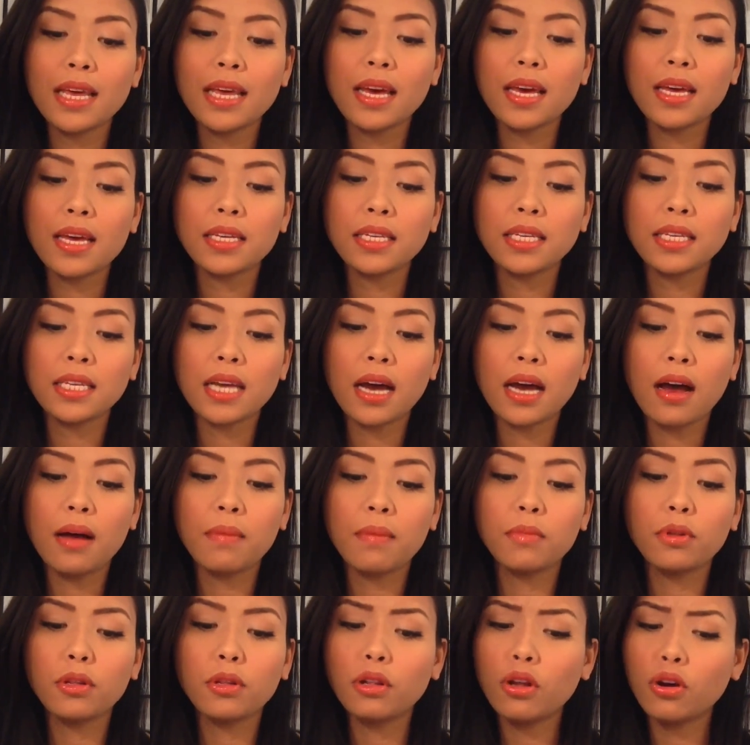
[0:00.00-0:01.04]
this
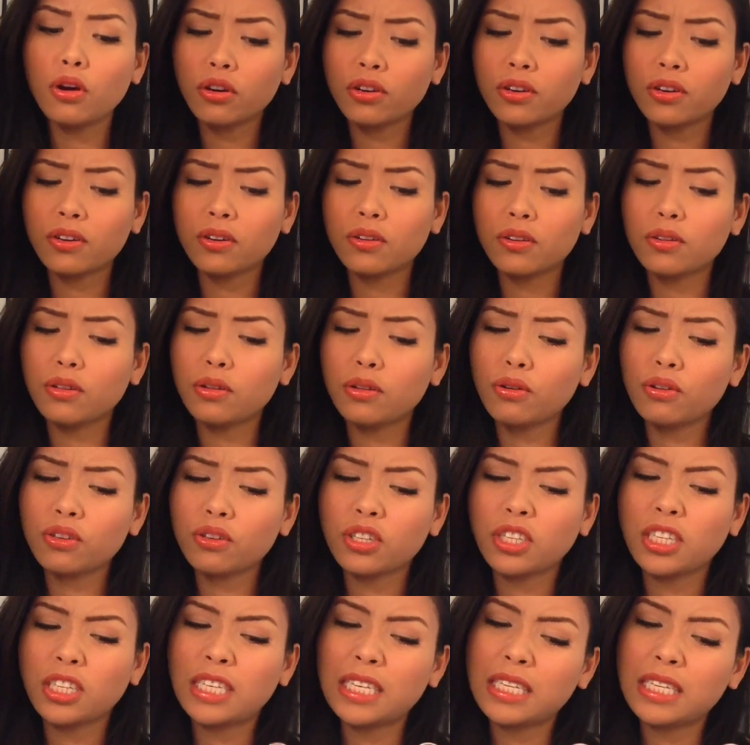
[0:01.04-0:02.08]

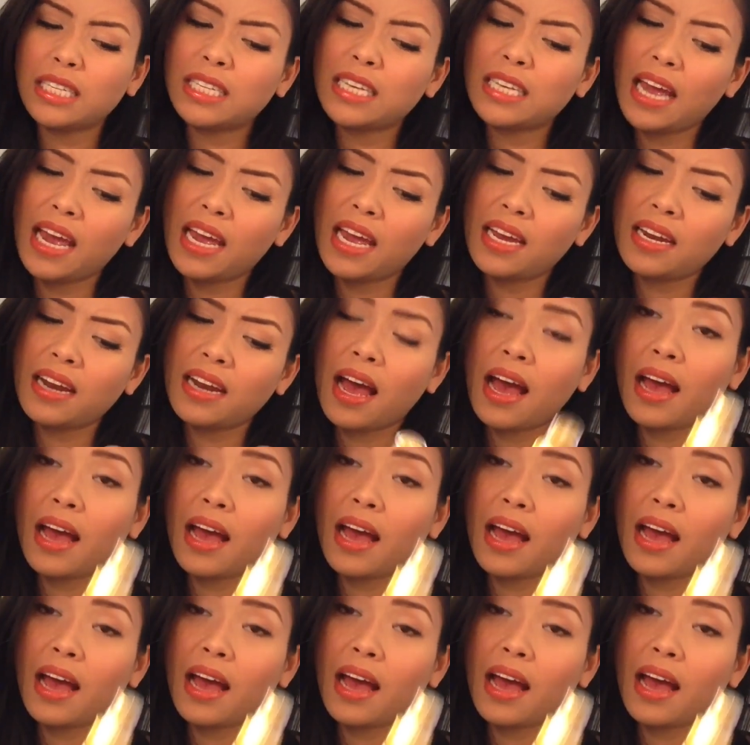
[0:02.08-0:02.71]
L'Occitane.